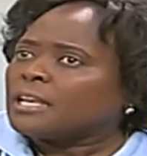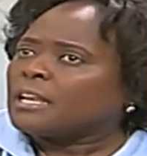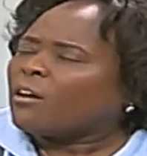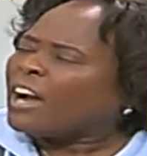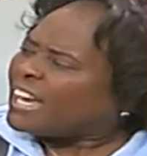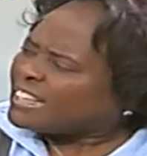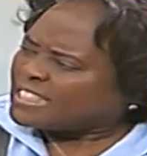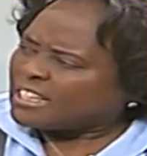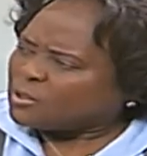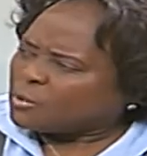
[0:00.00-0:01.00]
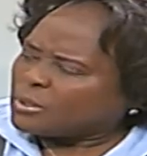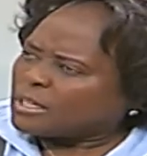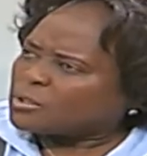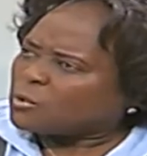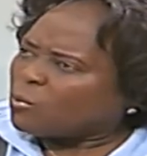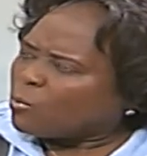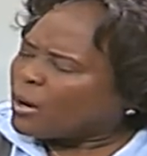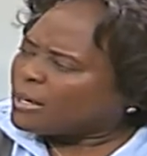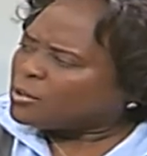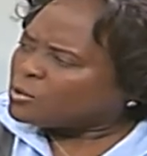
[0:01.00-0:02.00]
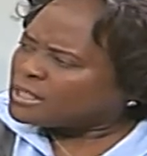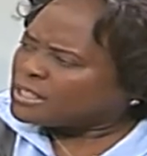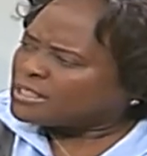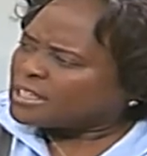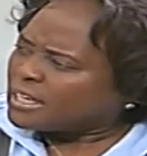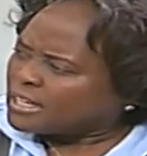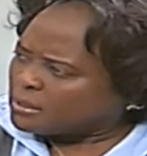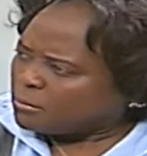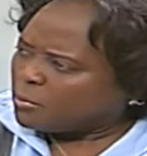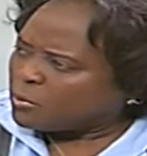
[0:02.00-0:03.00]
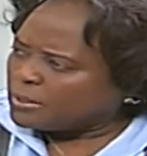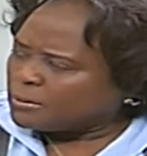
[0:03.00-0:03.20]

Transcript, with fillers: Now I'll tell you that when you seated as a board